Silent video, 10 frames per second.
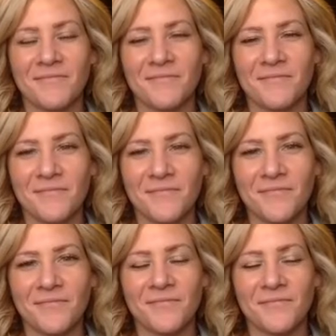
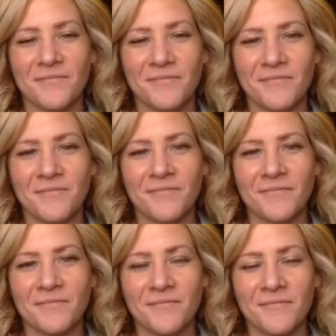
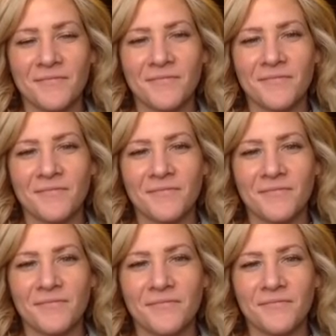
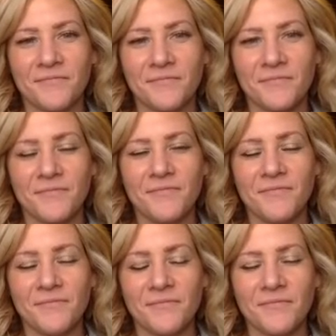
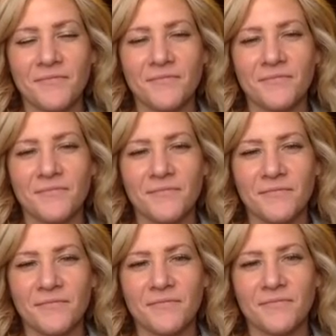
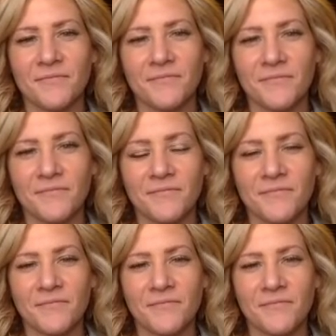
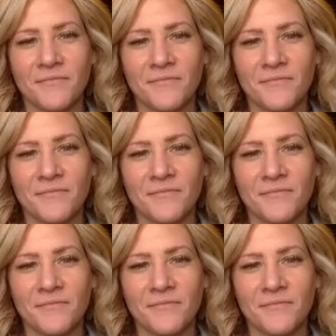(silent)